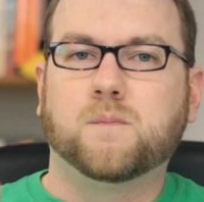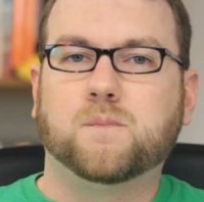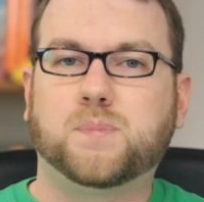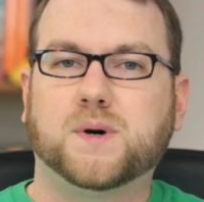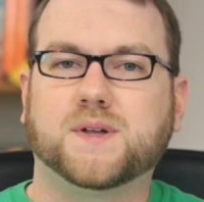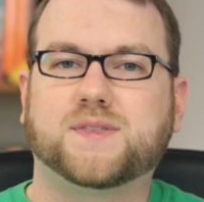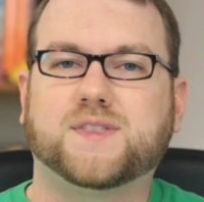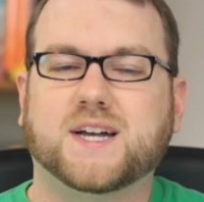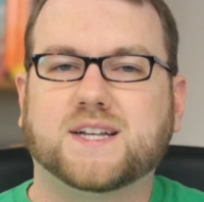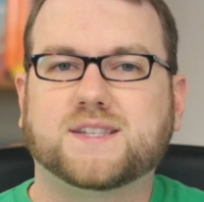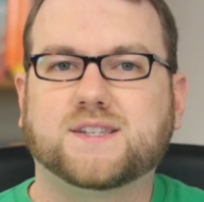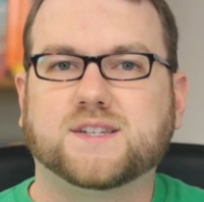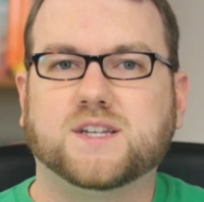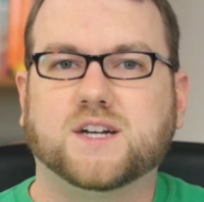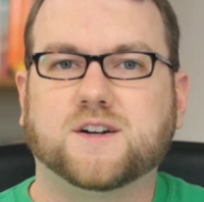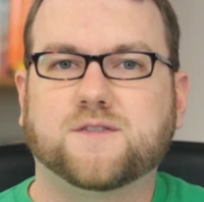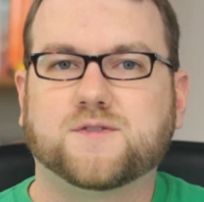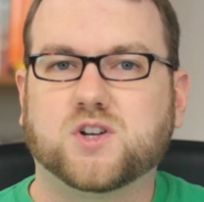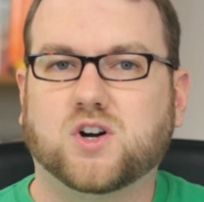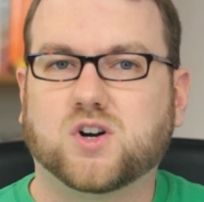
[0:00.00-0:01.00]
But that's
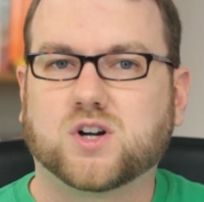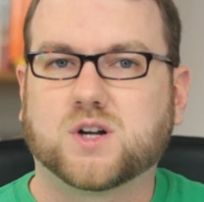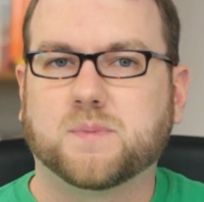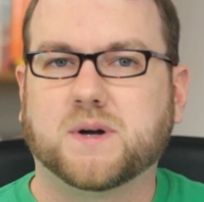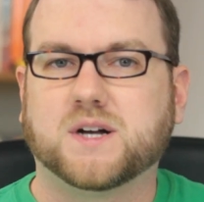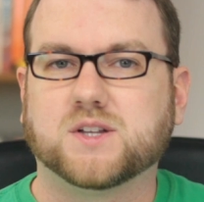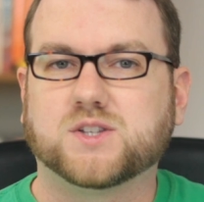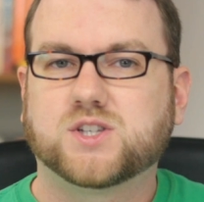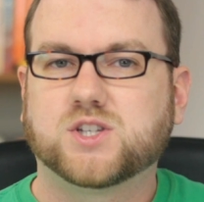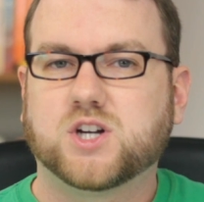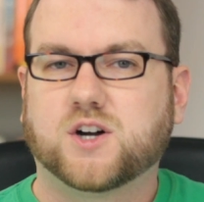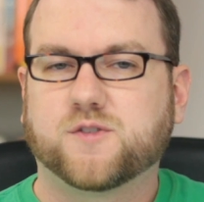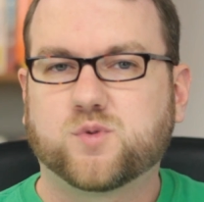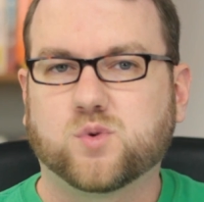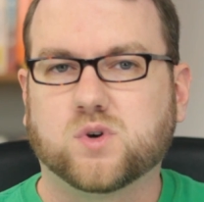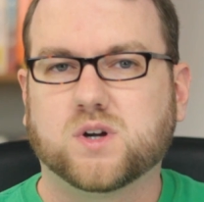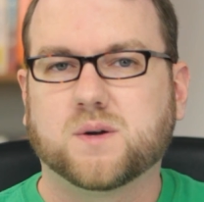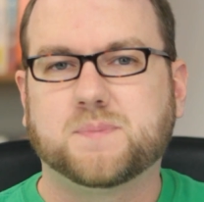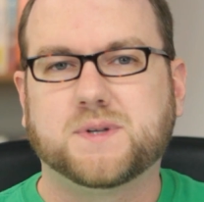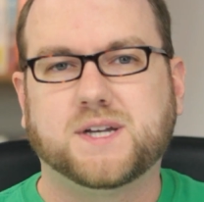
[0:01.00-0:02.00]
enough talk about
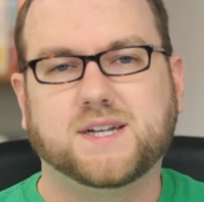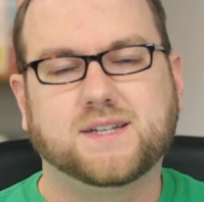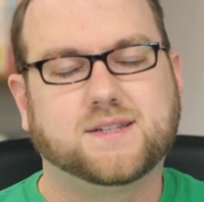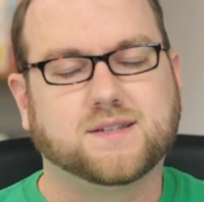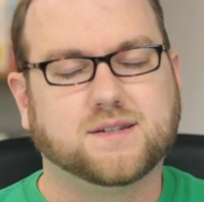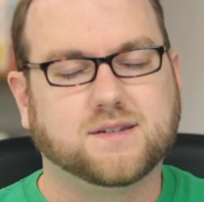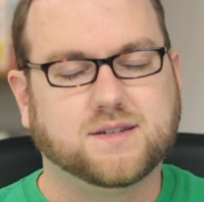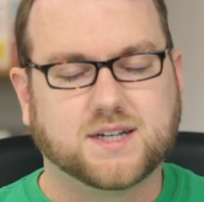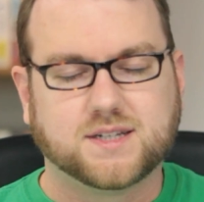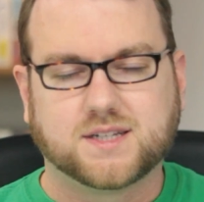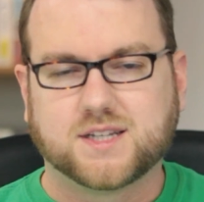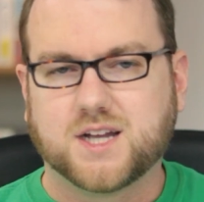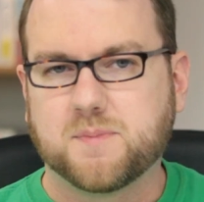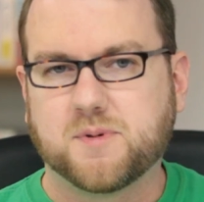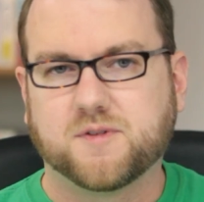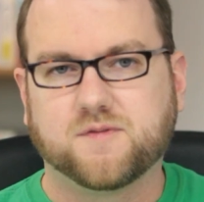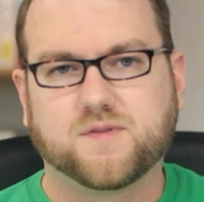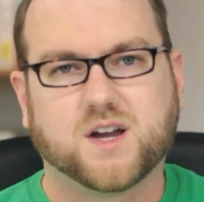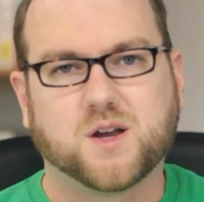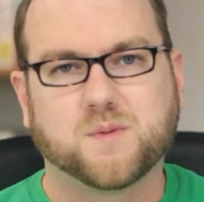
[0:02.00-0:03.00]
software updates and
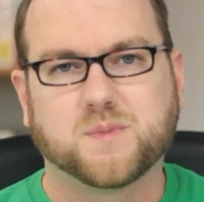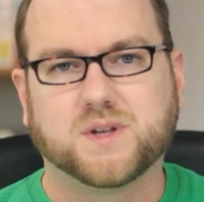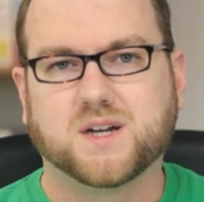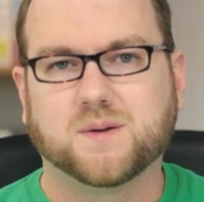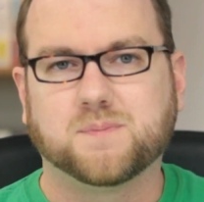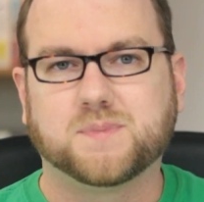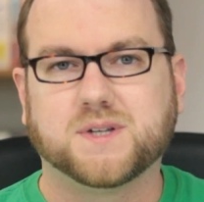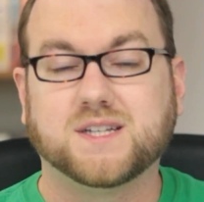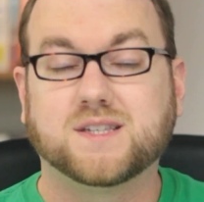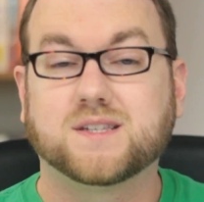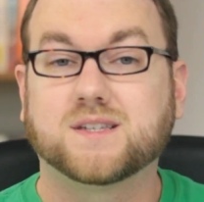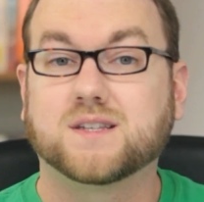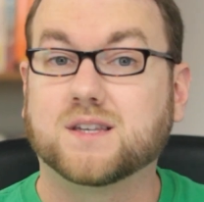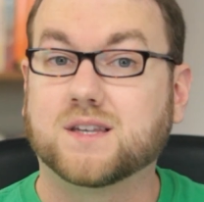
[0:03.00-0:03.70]
desktop environment updates.